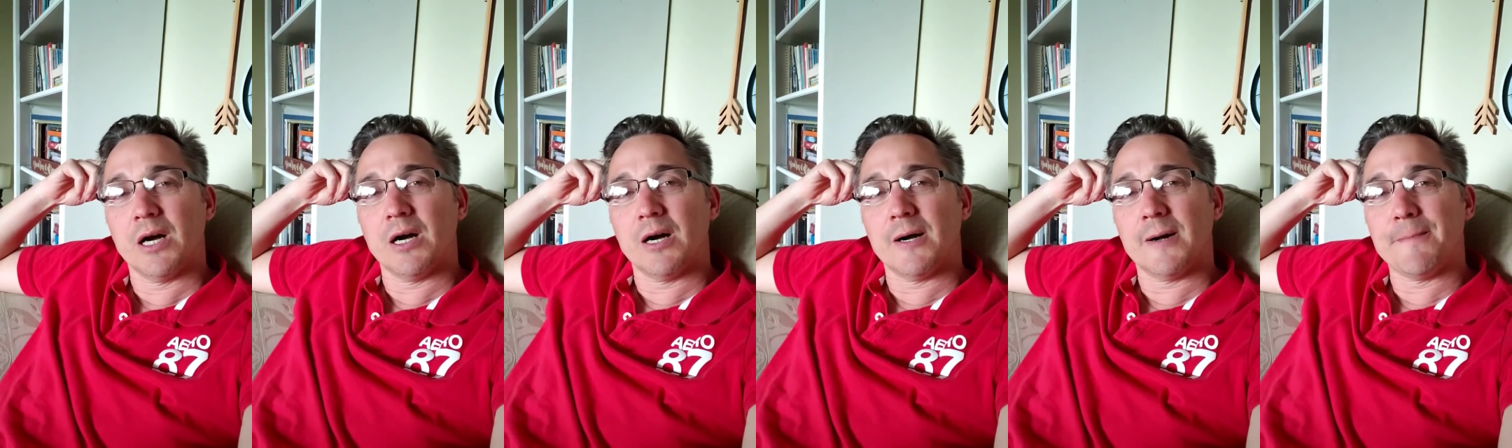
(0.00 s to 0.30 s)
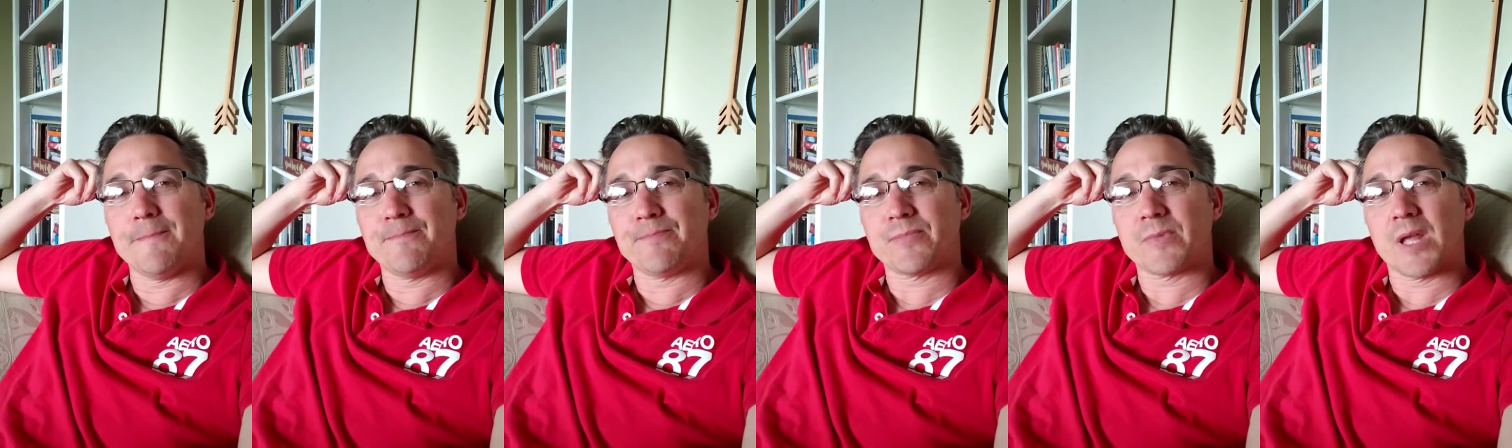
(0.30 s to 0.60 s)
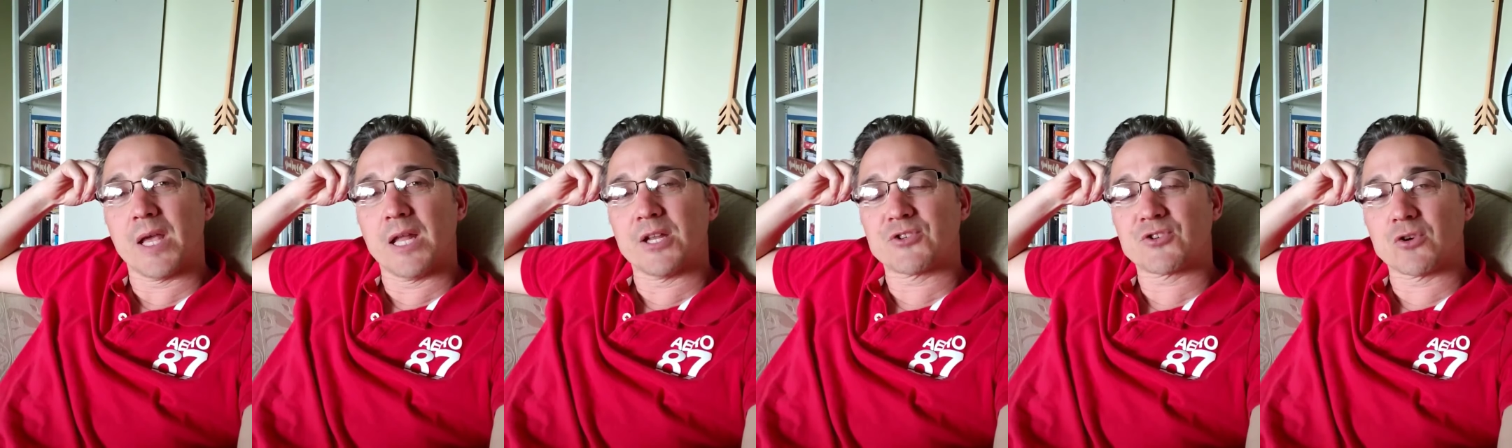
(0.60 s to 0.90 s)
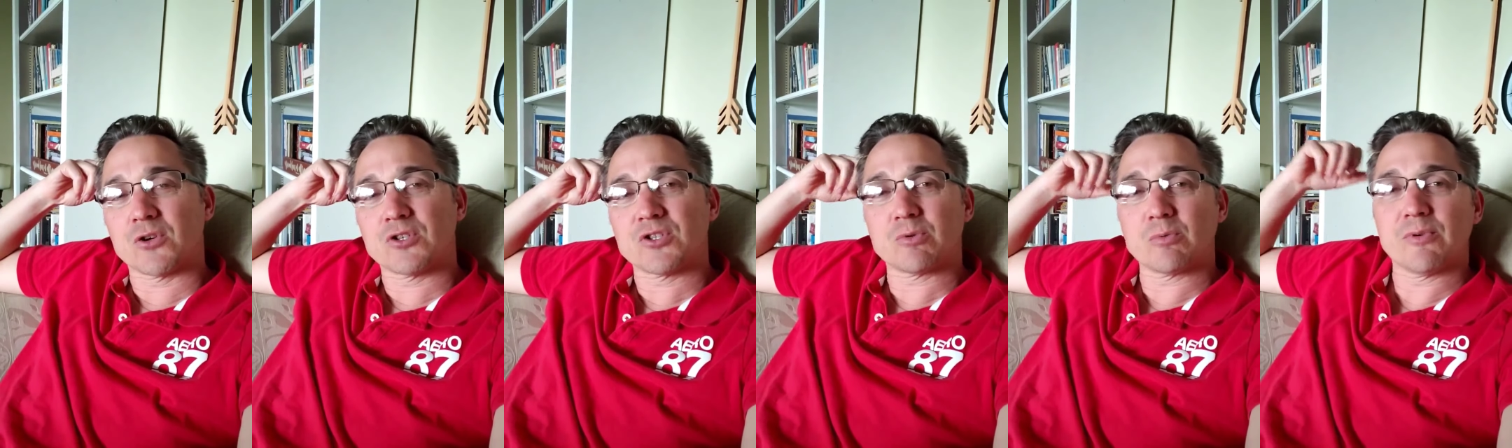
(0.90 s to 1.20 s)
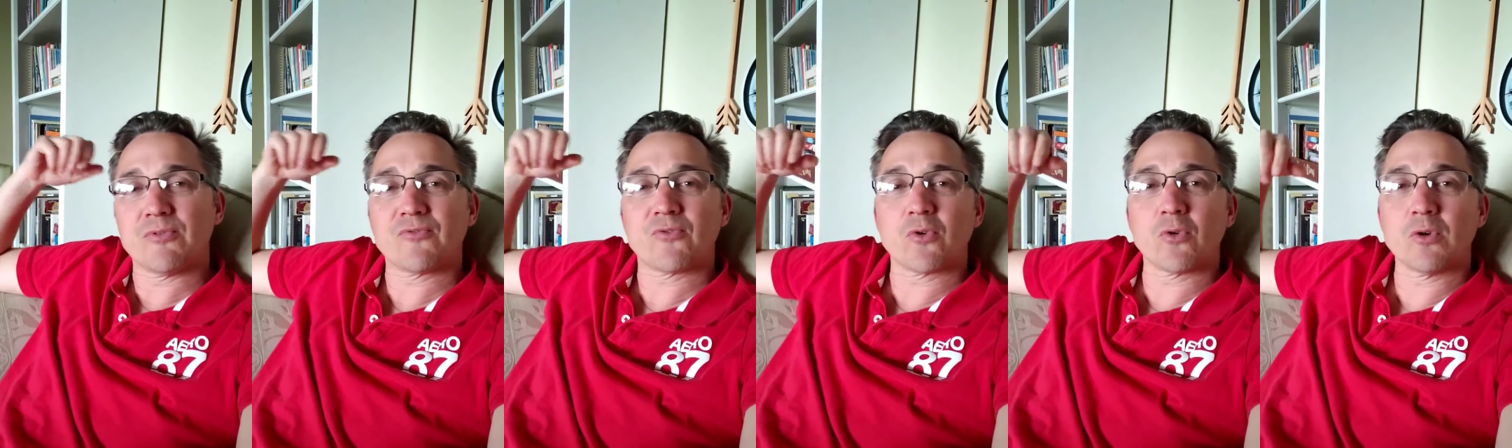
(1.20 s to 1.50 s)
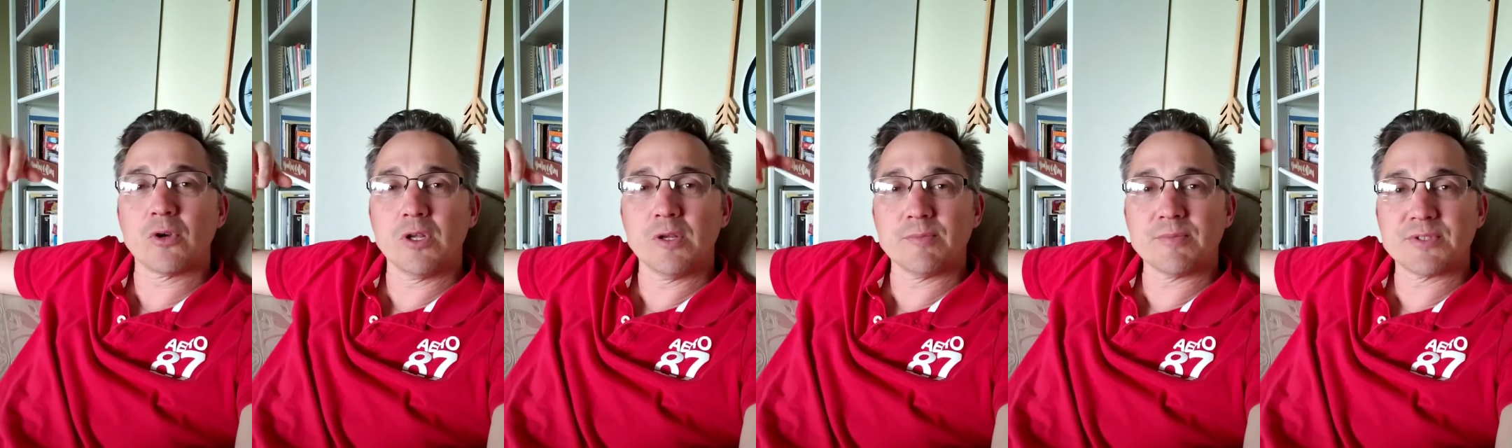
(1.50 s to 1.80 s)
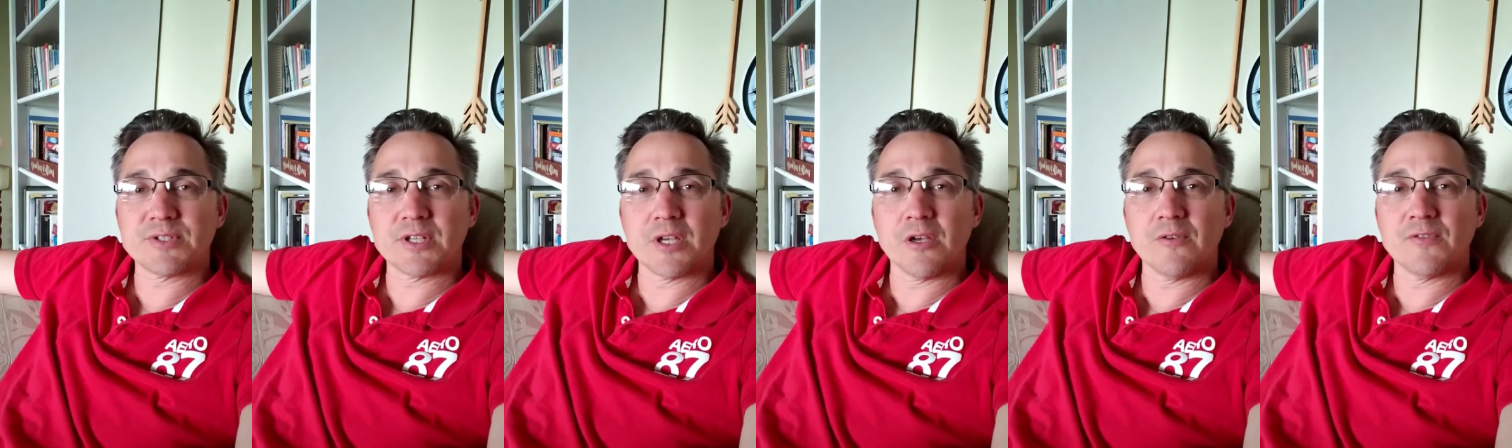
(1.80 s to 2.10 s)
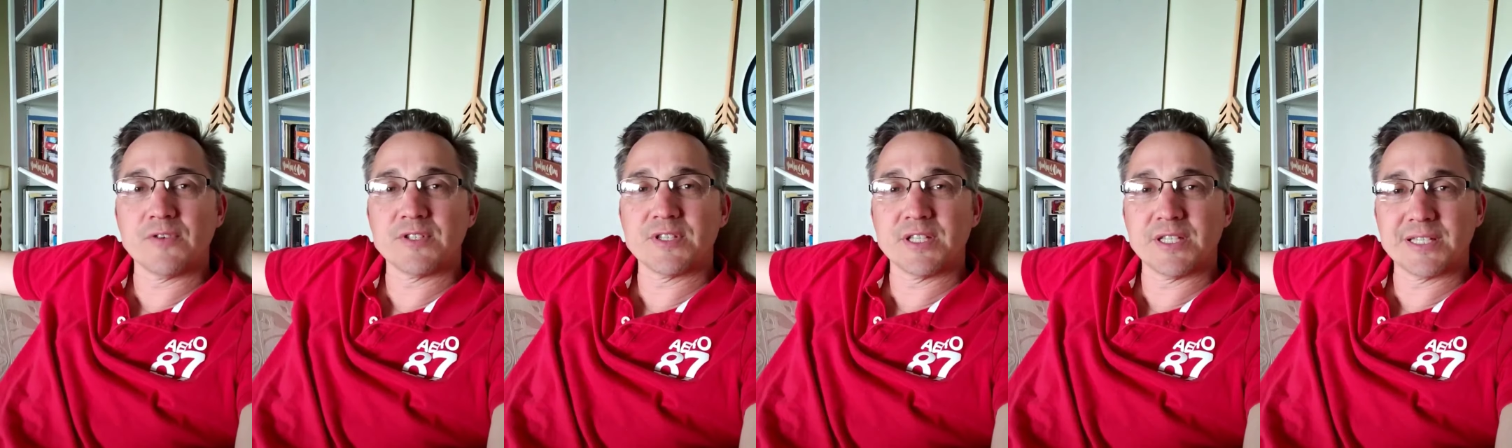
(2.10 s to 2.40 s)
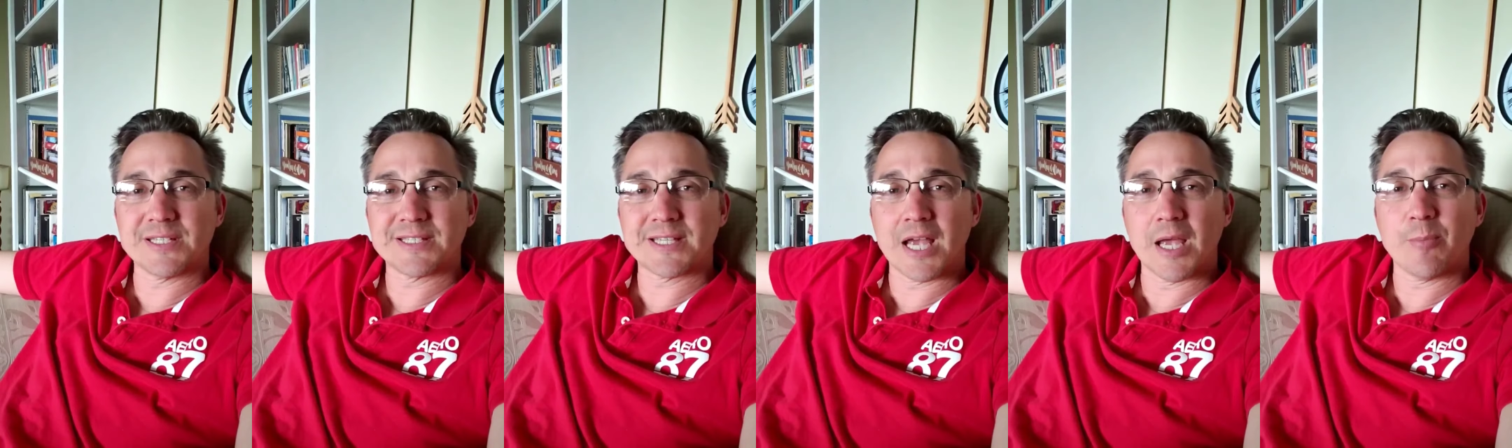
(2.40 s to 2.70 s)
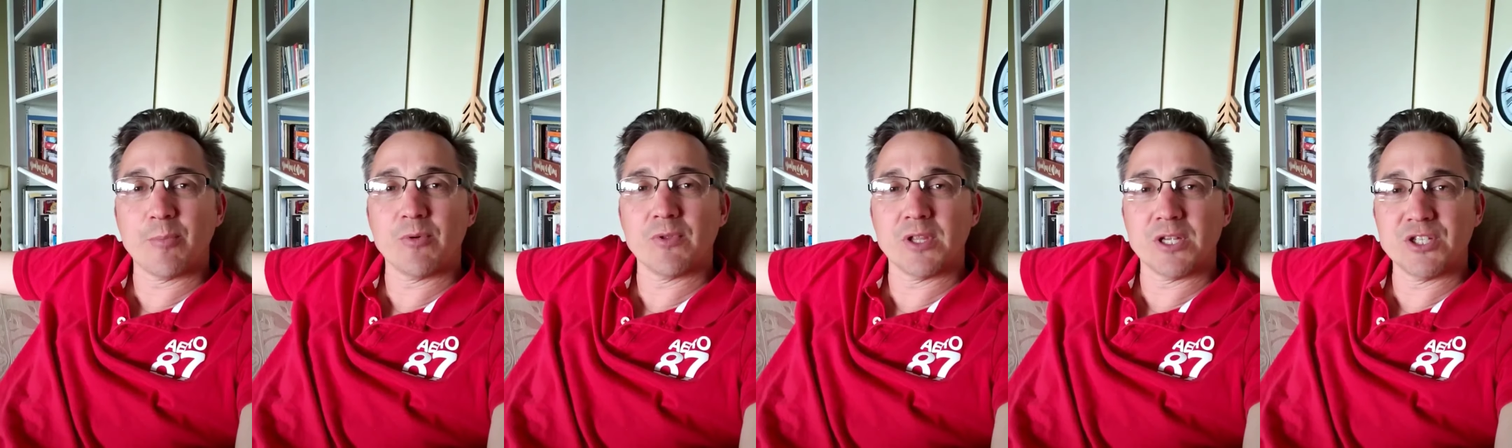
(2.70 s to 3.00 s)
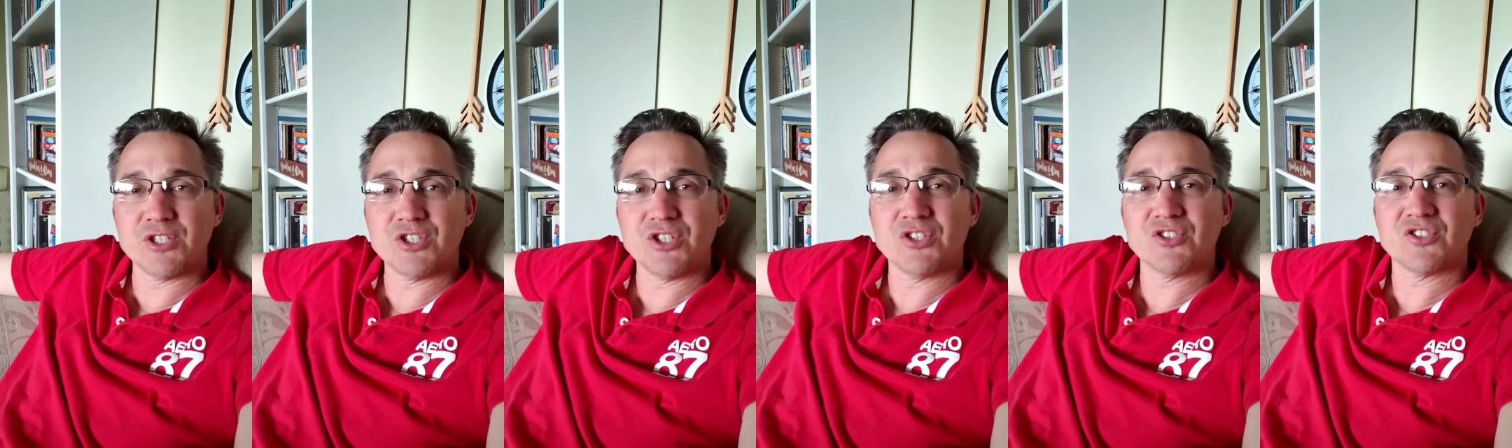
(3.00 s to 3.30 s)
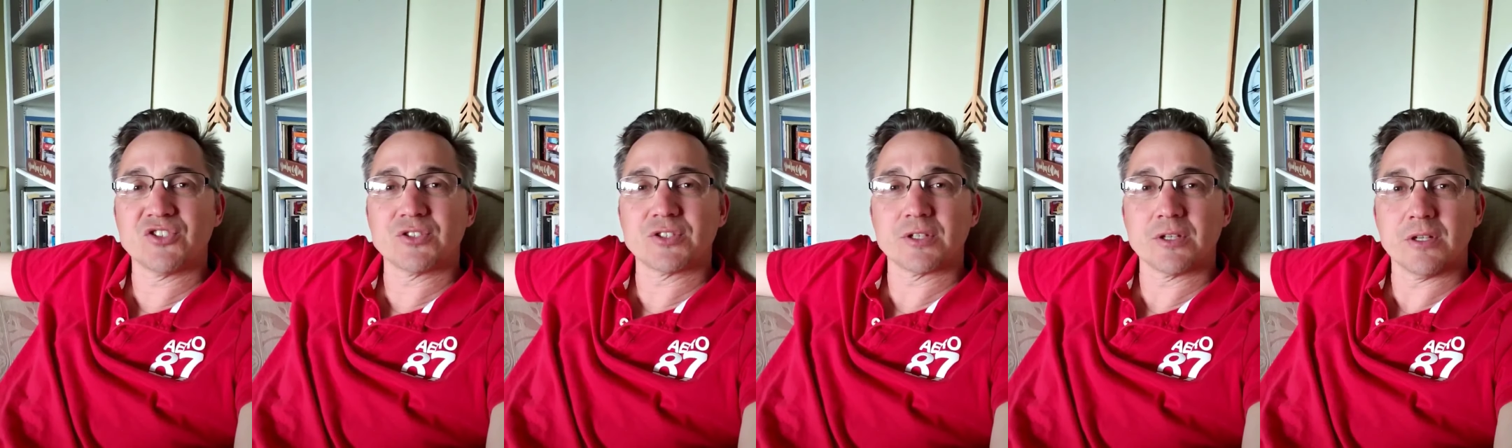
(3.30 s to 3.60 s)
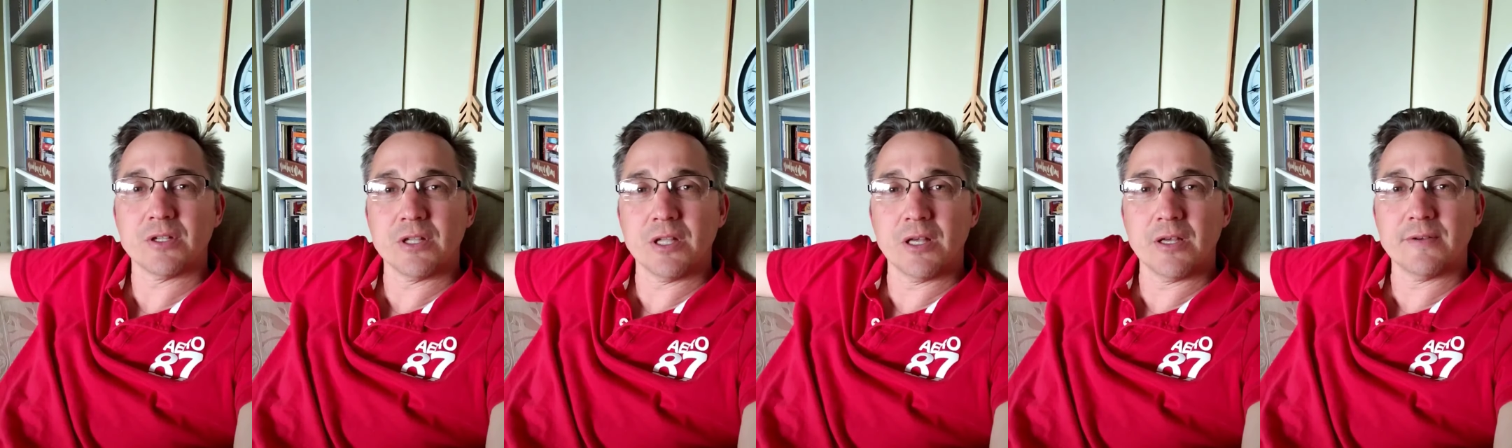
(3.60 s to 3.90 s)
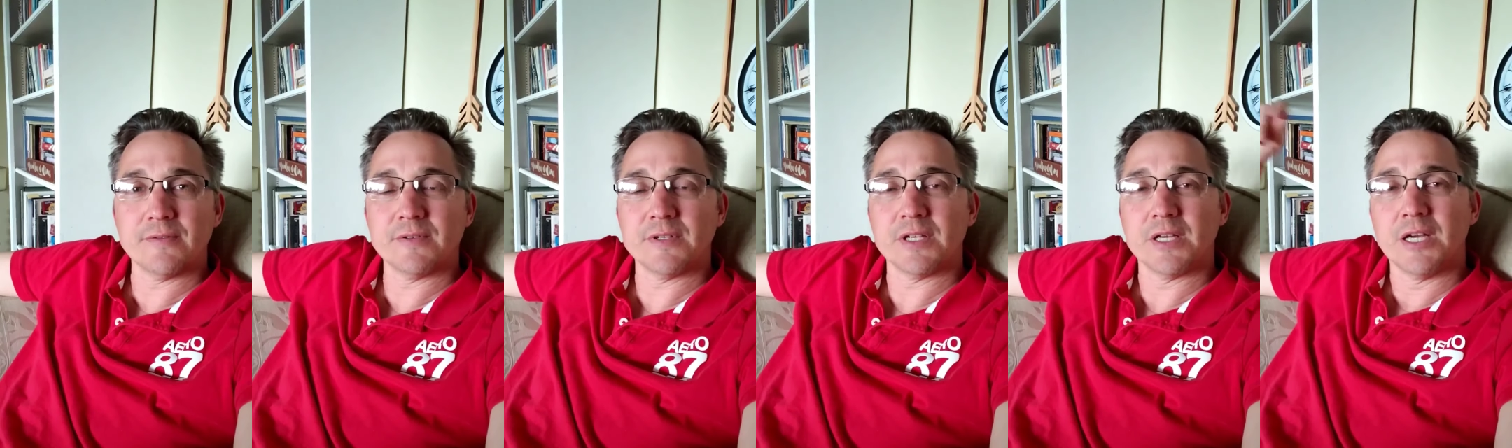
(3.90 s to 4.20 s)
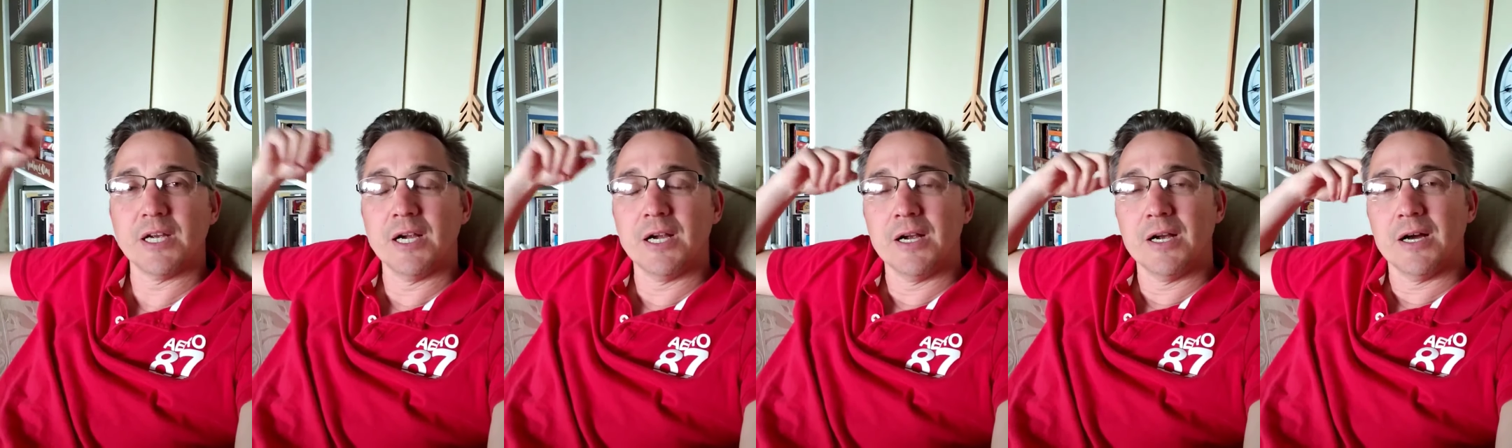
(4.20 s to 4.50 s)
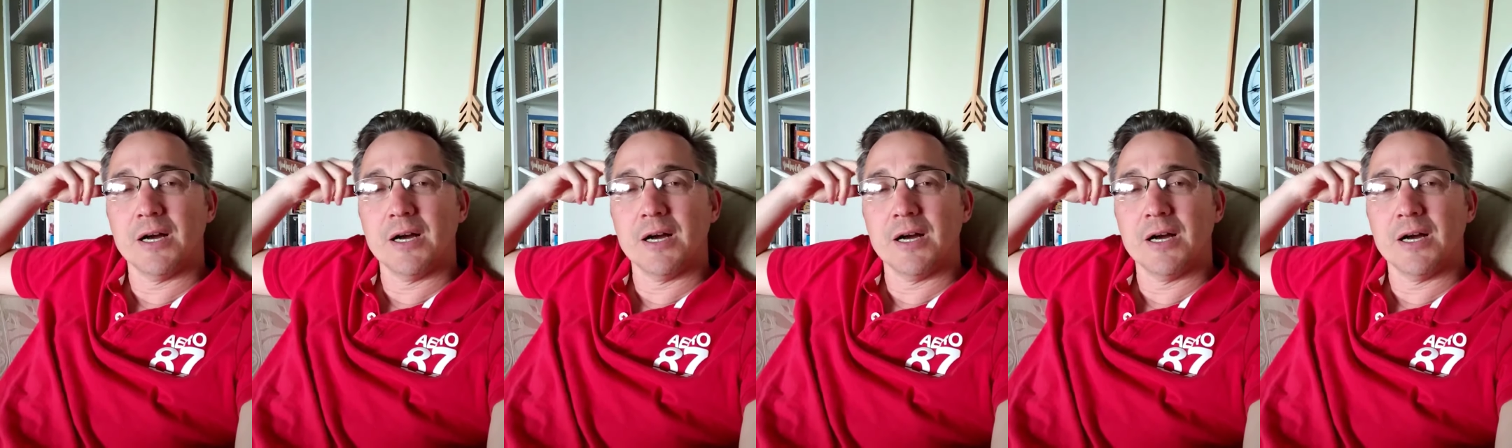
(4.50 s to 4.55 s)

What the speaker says: and starts to refer to himself as the disciple that Jesus loved.